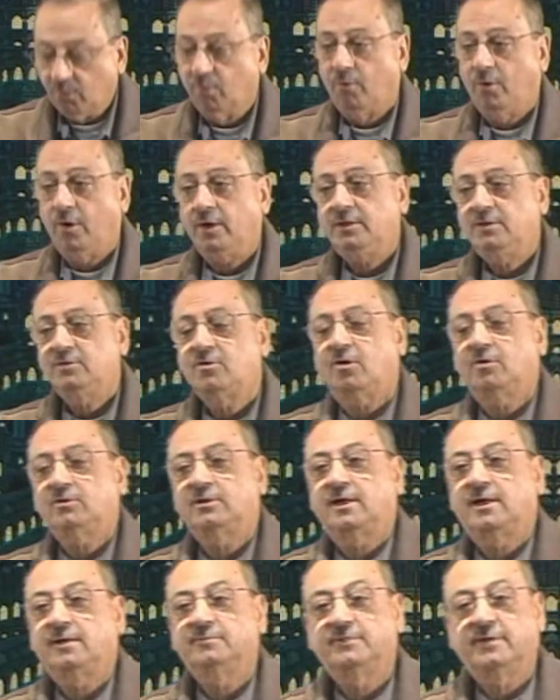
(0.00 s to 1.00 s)
What
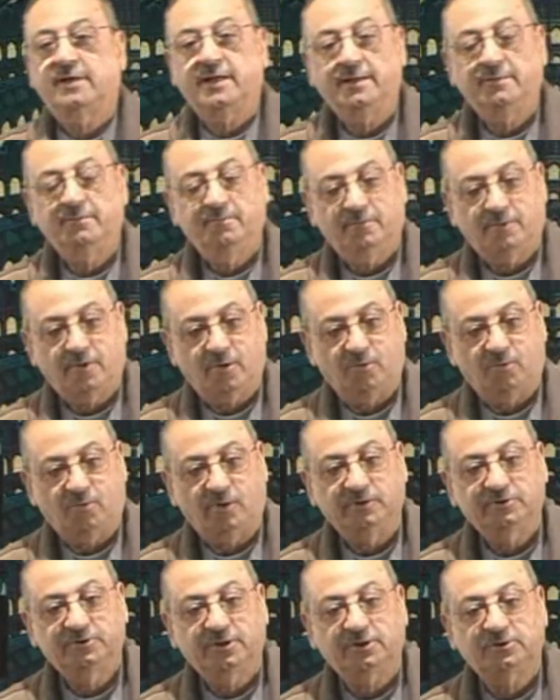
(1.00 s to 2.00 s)
Doctor Abdurahim now
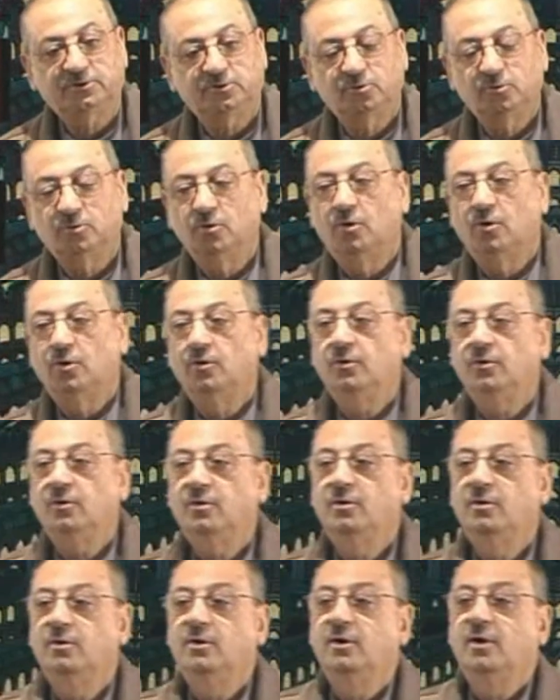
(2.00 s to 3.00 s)
wants us to know,
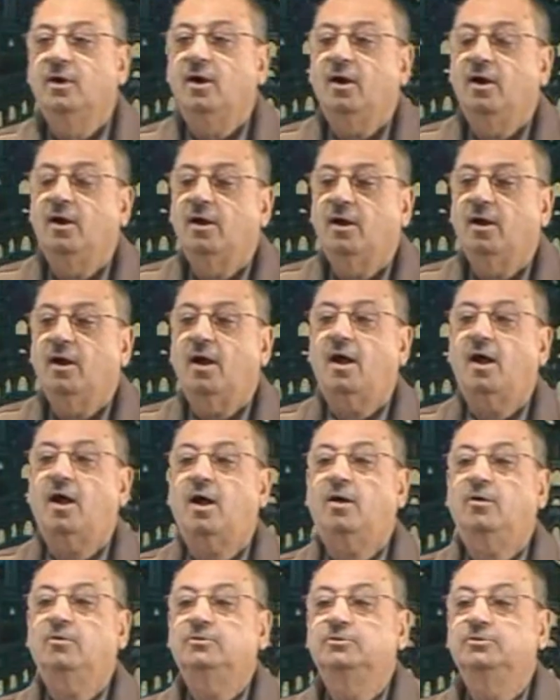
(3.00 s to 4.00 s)

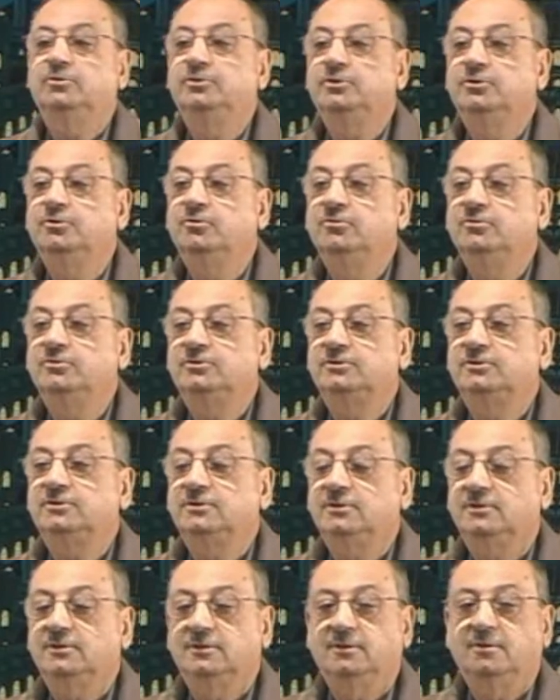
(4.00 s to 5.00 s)
how to use
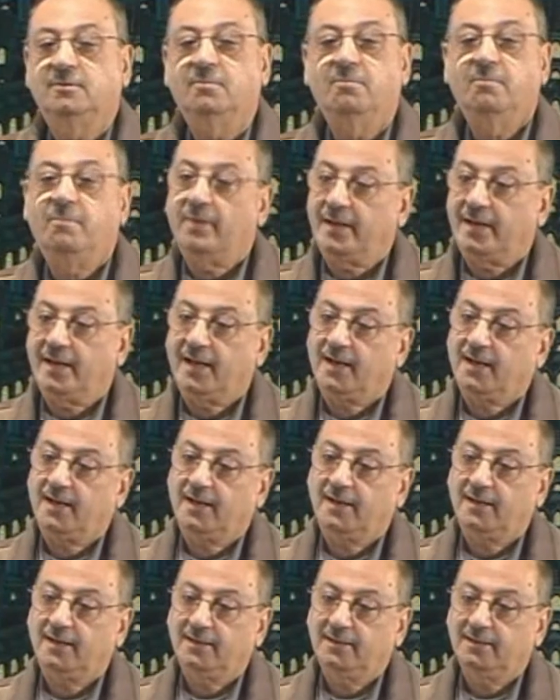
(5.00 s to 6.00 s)
bala.